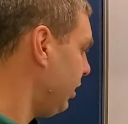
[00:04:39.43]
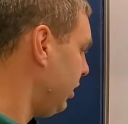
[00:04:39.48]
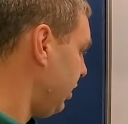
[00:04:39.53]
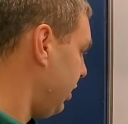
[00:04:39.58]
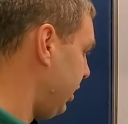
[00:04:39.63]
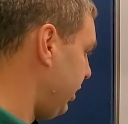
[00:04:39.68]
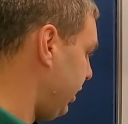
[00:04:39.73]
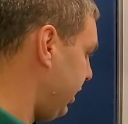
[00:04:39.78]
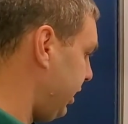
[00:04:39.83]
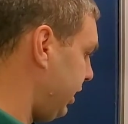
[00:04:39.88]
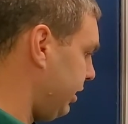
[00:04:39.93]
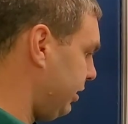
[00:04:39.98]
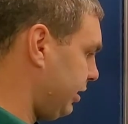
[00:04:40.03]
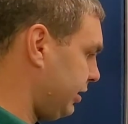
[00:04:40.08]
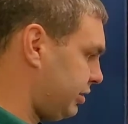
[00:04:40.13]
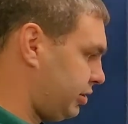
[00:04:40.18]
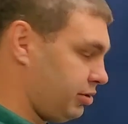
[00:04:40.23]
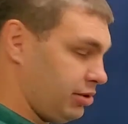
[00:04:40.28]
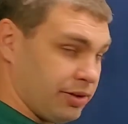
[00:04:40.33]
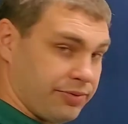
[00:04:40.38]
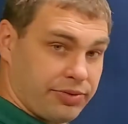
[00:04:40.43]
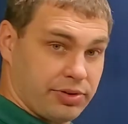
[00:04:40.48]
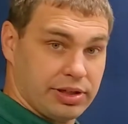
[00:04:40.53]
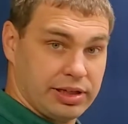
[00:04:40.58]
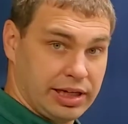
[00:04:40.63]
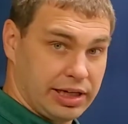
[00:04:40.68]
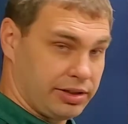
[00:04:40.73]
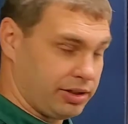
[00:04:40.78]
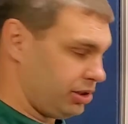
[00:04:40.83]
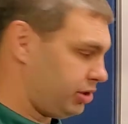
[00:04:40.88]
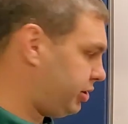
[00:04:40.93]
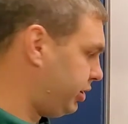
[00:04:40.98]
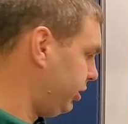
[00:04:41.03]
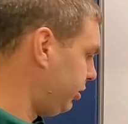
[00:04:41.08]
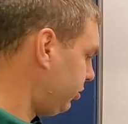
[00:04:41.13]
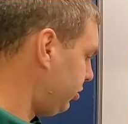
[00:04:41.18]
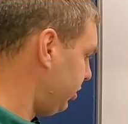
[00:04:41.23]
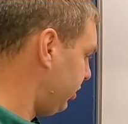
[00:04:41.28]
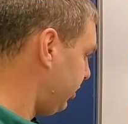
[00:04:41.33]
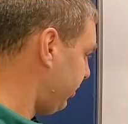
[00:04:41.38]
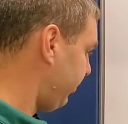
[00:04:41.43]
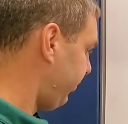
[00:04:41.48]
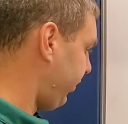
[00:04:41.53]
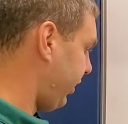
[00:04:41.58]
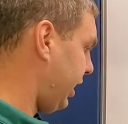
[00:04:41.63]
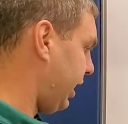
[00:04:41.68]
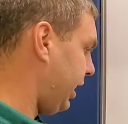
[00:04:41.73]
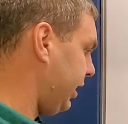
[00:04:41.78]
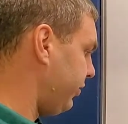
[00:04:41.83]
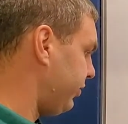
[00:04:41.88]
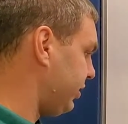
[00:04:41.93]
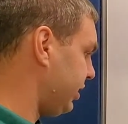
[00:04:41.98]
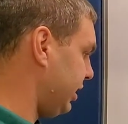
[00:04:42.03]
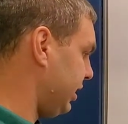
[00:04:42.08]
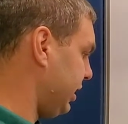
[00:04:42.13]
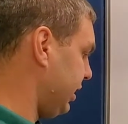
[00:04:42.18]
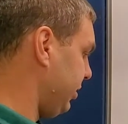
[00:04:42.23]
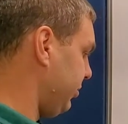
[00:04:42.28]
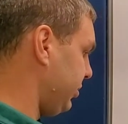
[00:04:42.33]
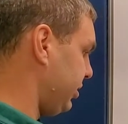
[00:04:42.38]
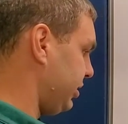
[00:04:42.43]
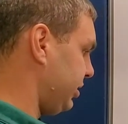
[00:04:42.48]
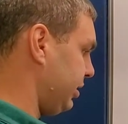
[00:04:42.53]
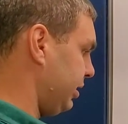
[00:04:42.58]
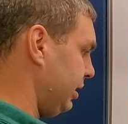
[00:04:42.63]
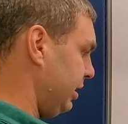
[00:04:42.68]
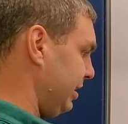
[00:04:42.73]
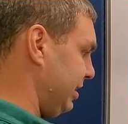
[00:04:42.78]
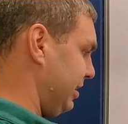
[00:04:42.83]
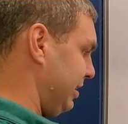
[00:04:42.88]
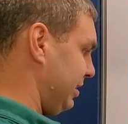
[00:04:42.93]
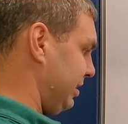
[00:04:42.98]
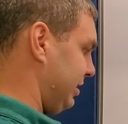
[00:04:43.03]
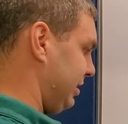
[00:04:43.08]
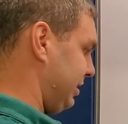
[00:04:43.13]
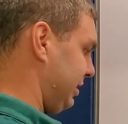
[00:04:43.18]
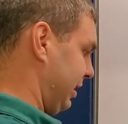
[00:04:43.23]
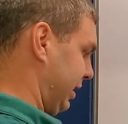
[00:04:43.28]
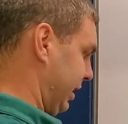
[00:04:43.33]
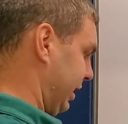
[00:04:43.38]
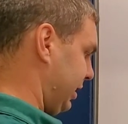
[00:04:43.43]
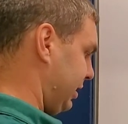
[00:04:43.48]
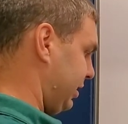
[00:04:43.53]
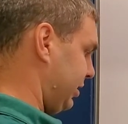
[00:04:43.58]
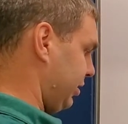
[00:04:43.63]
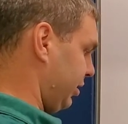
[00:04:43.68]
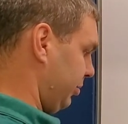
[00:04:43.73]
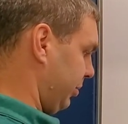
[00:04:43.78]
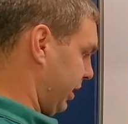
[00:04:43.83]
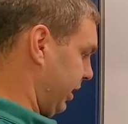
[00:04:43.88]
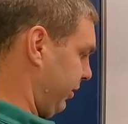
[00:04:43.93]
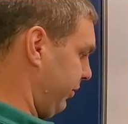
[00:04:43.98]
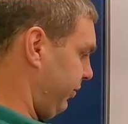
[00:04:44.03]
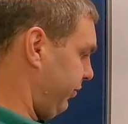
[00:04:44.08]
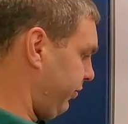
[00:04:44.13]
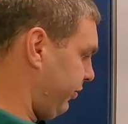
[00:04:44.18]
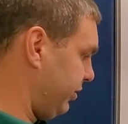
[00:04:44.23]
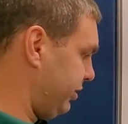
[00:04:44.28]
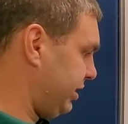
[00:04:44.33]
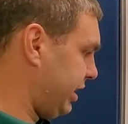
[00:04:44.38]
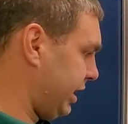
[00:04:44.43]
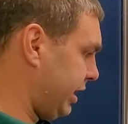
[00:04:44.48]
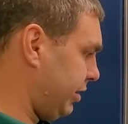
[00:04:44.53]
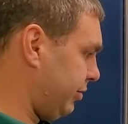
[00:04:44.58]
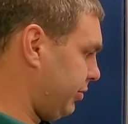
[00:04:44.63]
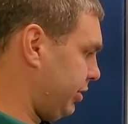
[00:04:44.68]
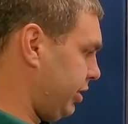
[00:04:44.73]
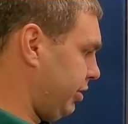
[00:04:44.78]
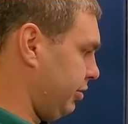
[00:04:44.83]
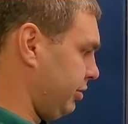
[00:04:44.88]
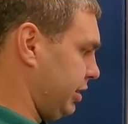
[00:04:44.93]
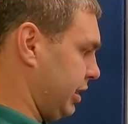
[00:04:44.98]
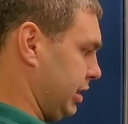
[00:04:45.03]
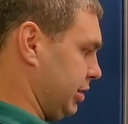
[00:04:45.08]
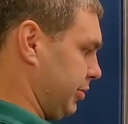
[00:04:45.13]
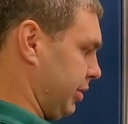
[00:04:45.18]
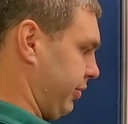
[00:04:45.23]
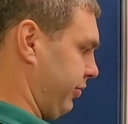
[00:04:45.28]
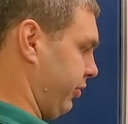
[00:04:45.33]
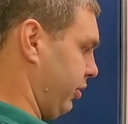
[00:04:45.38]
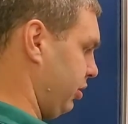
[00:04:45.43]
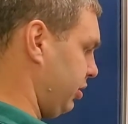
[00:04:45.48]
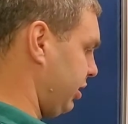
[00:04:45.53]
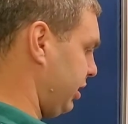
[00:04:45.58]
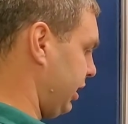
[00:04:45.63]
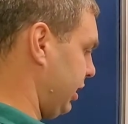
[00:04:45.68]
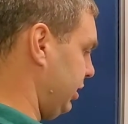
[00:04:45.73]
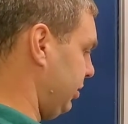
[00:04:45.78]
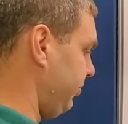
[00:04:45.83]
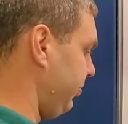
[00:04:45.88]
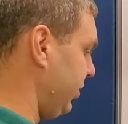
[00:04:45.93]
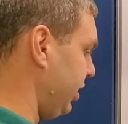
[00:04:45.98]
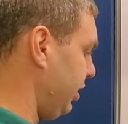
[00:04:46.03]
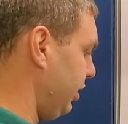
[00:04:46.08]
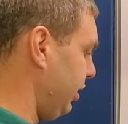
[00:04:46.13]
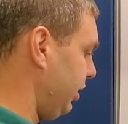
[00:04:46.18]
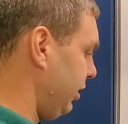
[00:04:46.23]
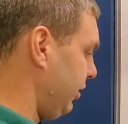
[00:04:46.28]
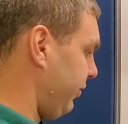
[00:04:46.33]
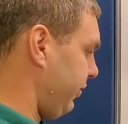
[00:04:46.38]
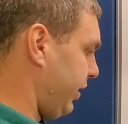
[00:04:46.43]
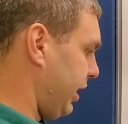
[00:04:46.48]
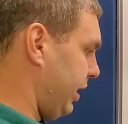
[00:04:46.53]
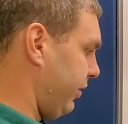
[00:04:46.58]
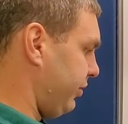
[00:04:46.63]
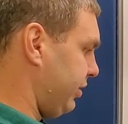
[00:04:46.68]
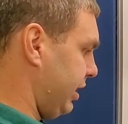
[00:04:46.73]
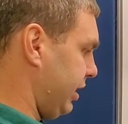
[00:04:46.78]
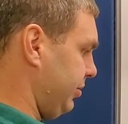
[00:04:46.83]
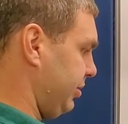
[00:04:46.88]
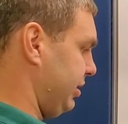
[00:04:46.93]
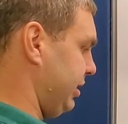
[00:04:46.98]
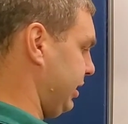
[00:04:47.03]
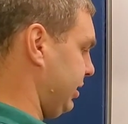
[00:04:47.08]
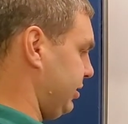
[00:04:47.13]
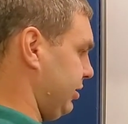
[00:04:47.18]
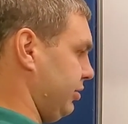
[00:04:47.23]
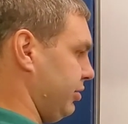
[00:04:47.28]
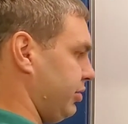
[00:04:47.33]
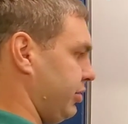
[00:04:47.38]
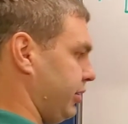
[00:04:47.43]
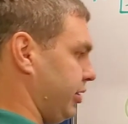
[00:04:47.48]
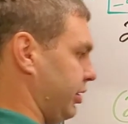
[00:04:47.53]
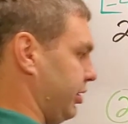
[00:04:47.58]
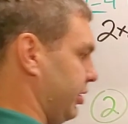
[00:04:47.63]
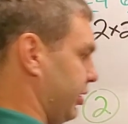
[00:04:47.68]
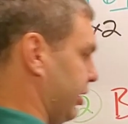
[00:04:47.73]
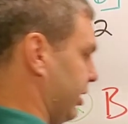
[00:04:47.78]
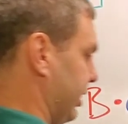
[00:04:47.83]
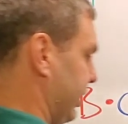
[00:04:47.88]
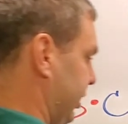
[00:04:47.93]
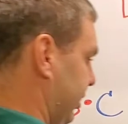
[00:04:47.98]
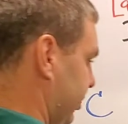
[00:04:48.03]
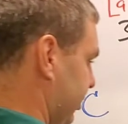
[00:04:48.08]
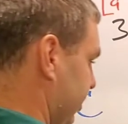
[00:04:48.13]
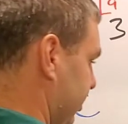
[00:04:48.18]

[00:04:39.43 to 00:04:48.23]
And then let's do it for the other two. Five times six, so my second row times my first column. Five times six is thirty.